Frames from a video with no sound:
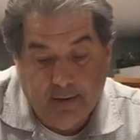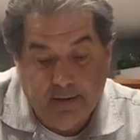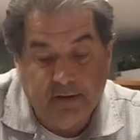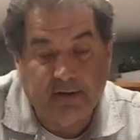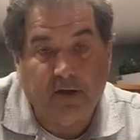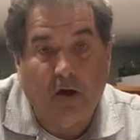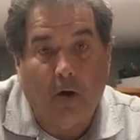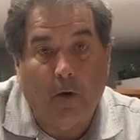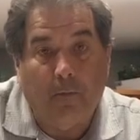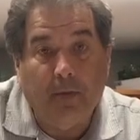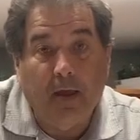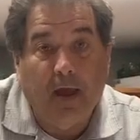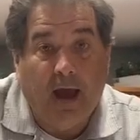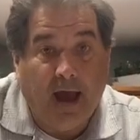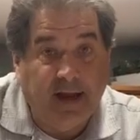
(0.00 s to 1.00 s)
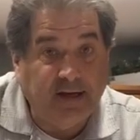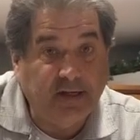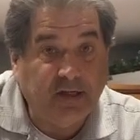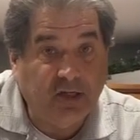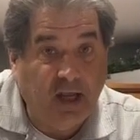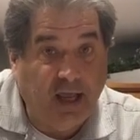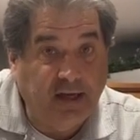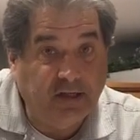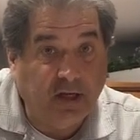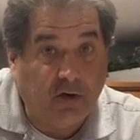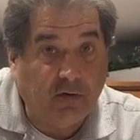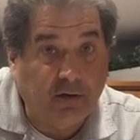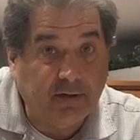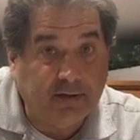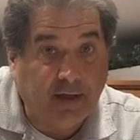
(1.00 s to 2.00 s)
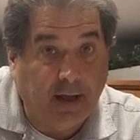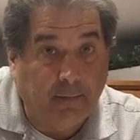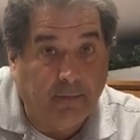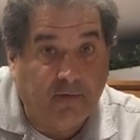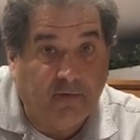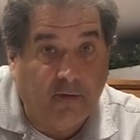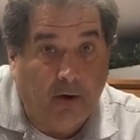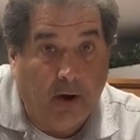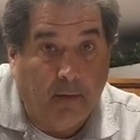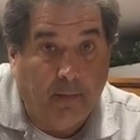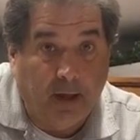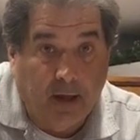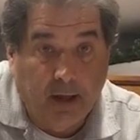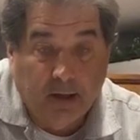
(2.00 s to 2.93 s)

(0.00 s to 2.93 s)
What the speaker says: So I just changed the grill temp from